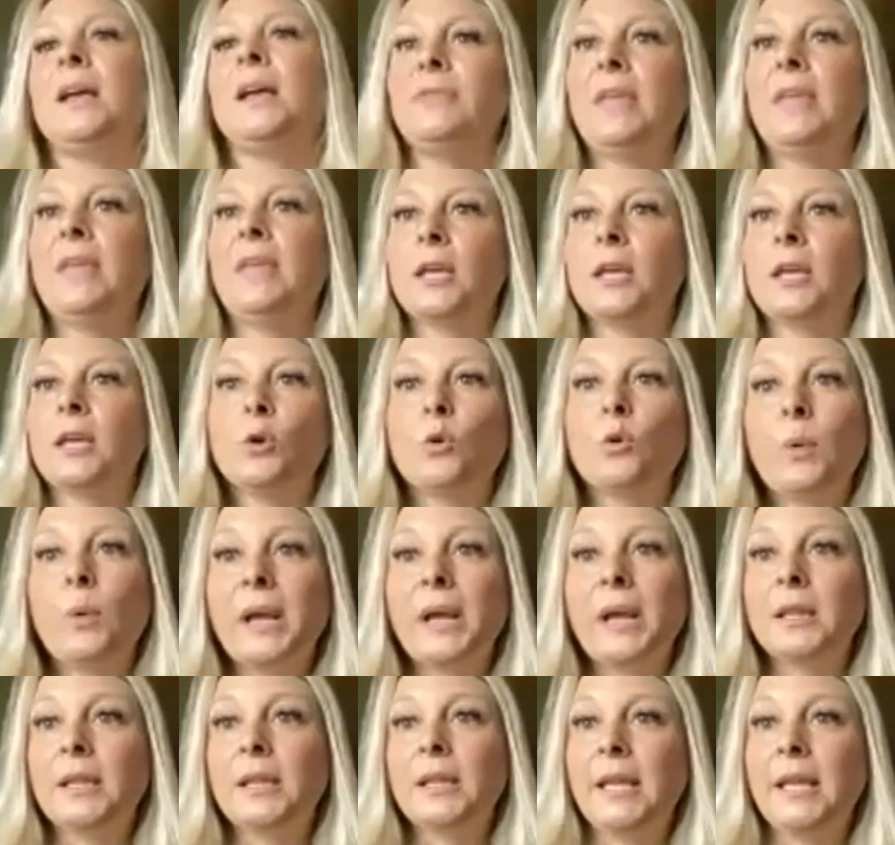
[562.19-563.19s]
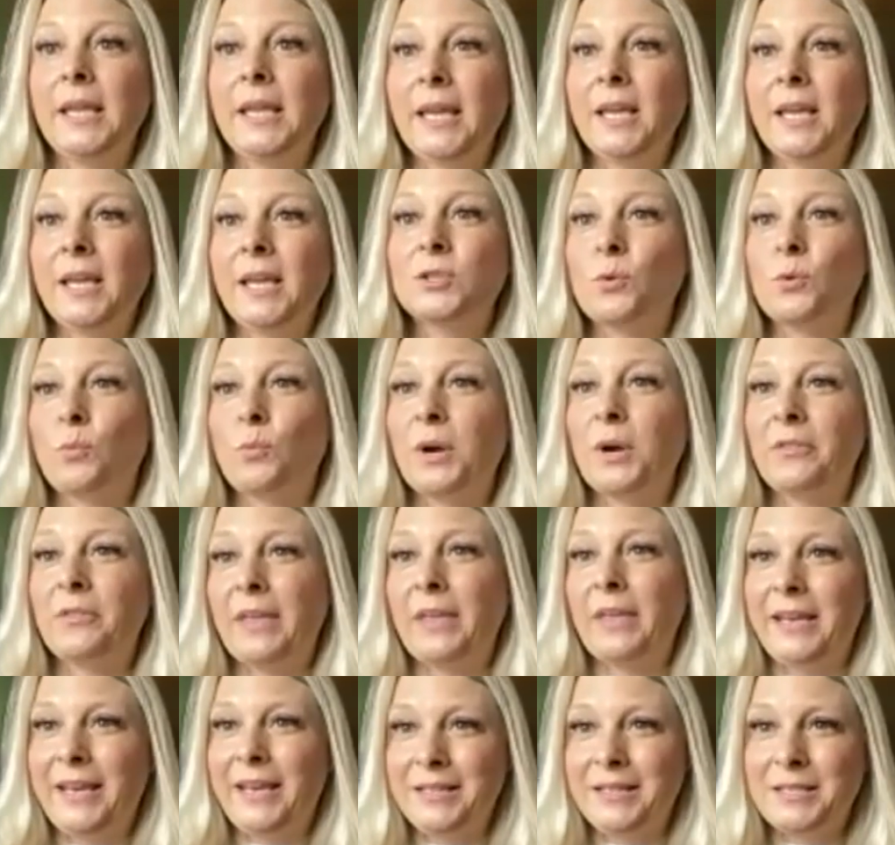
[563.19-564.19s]
They can quickly get to where
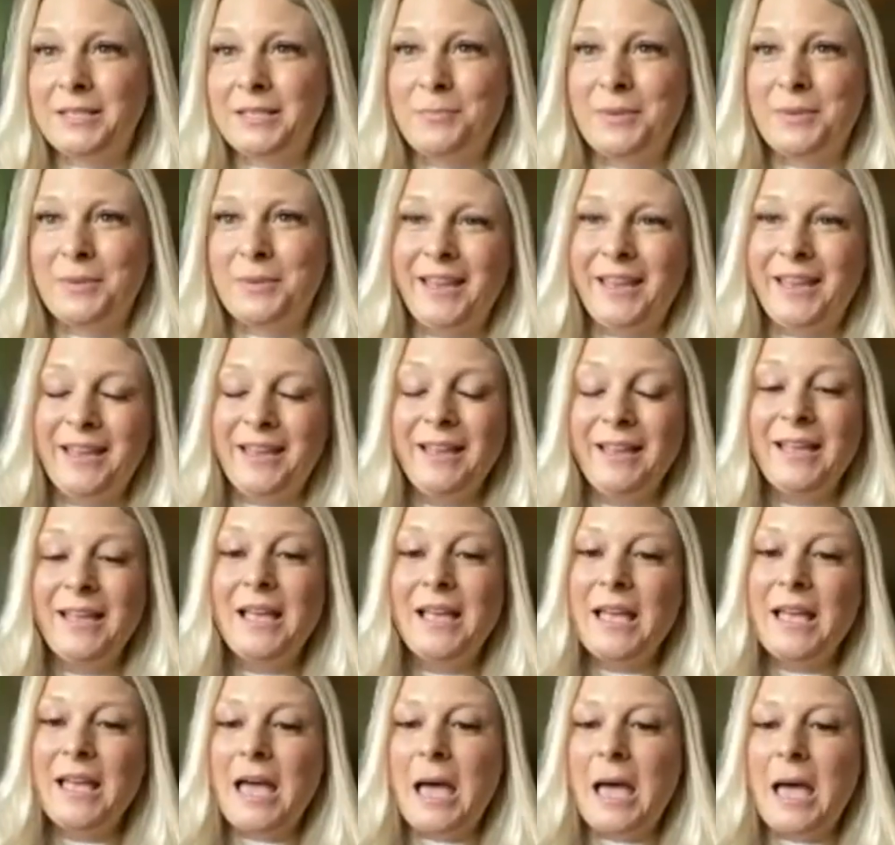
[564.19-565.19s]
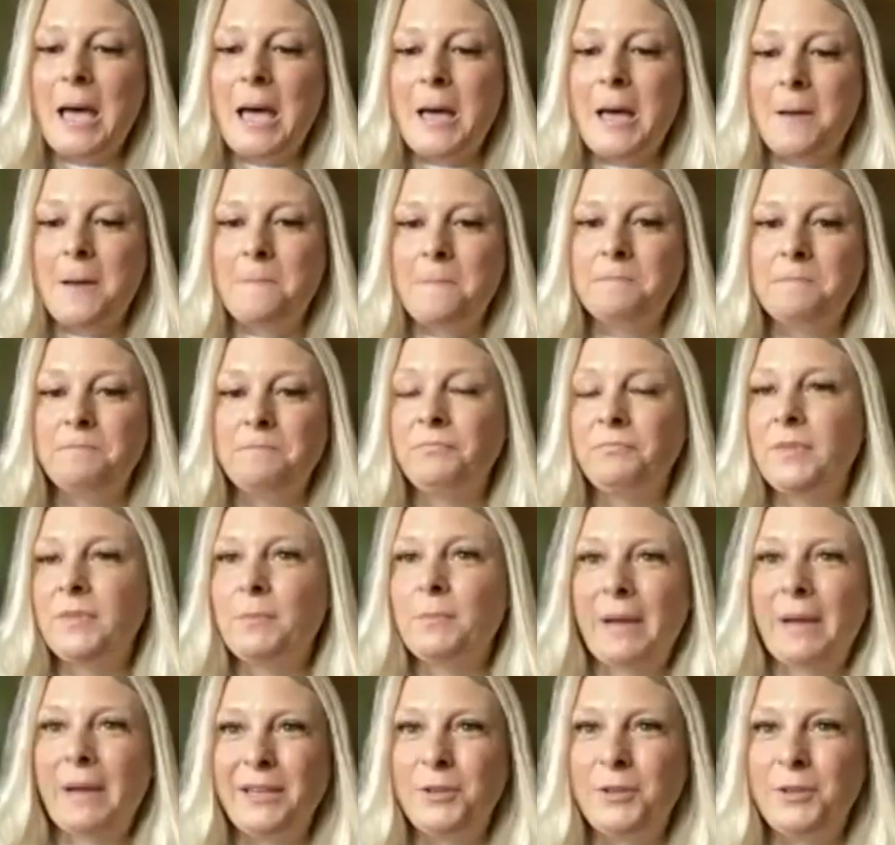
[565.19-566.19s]
they need to be
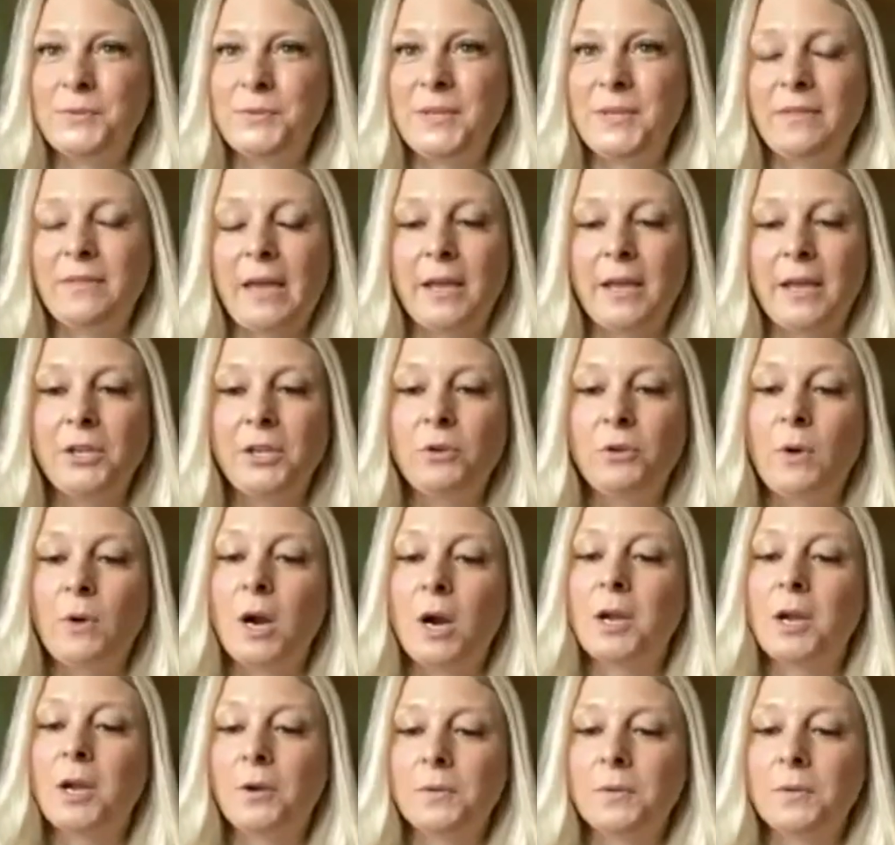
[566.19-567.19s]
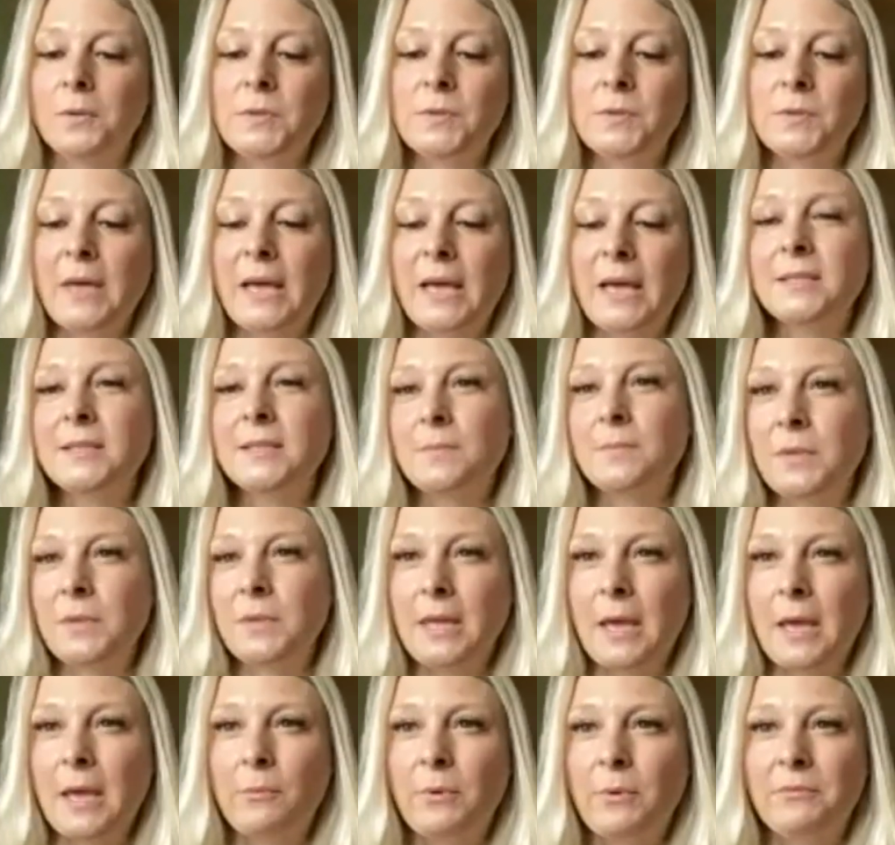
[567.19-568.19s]
by using that QR code. So that's
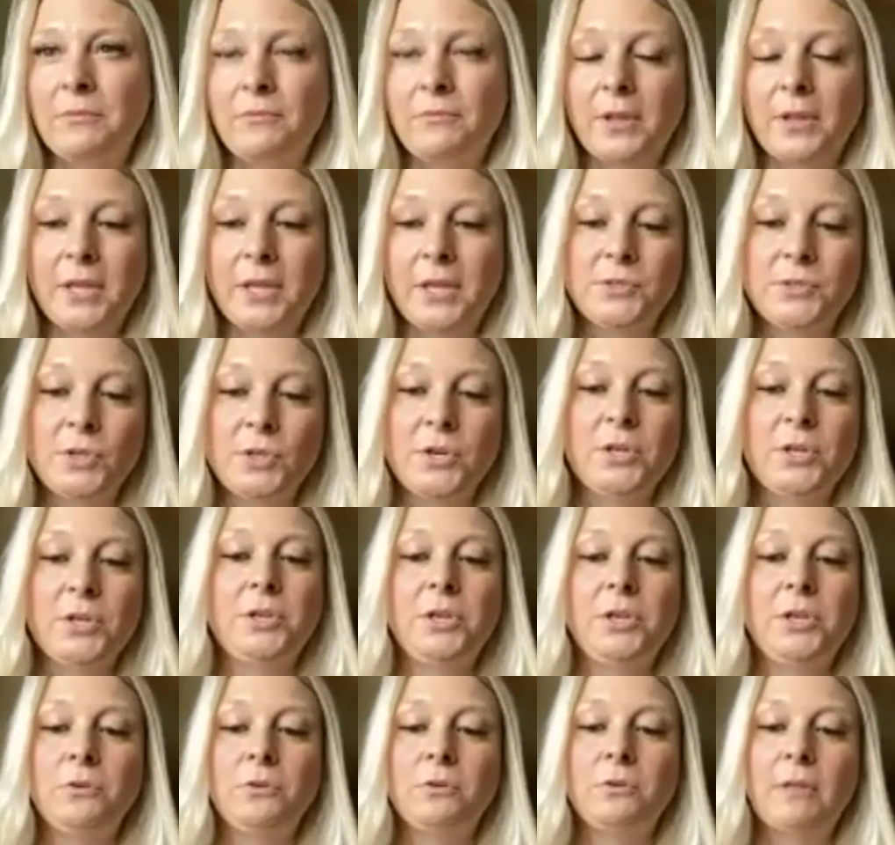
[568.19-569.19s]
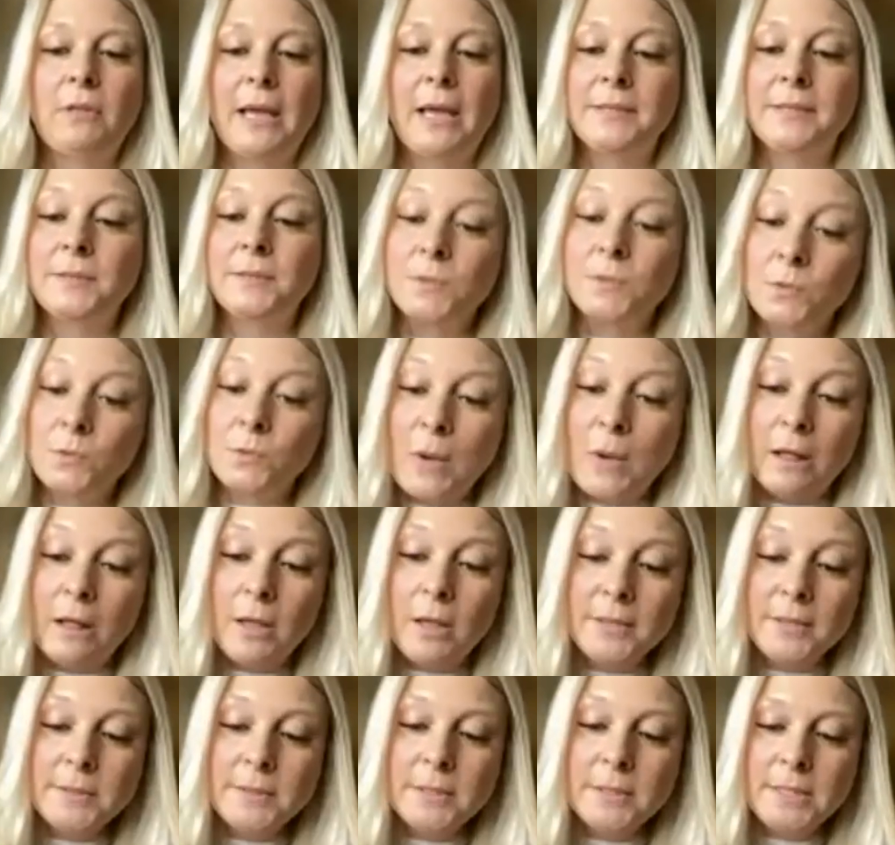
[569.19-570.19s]
something that we've really started to utilize as
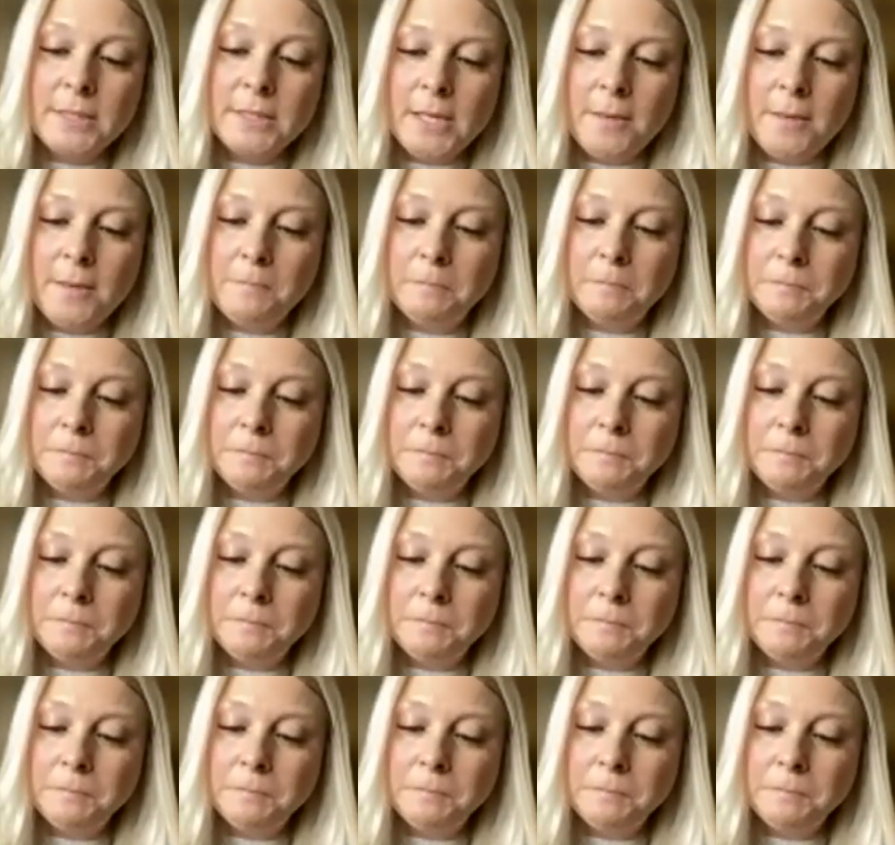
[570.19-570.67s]
well as a team.